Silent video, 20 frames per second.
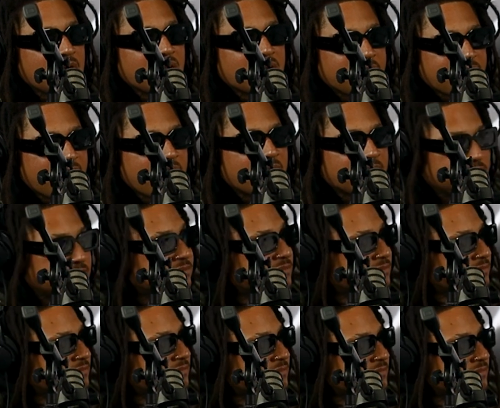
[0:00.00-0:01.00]
A lot
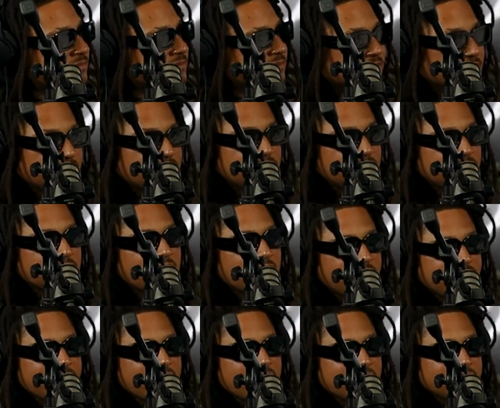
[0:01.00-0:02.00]

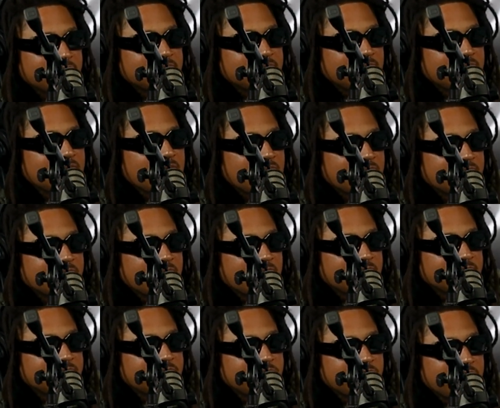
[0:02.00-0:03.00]
of that. A lot of
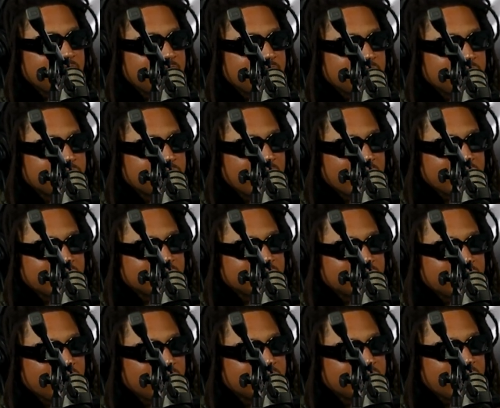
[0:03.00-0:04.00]
that. You hit it right
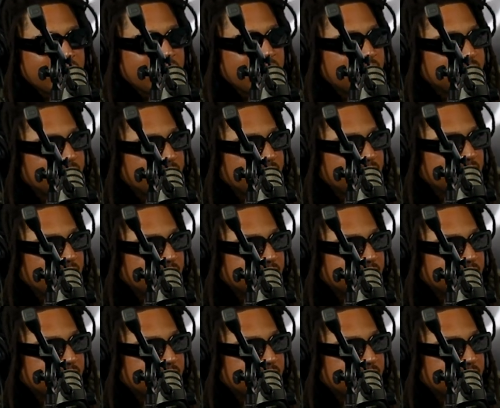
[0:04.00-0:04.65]
on the head, man.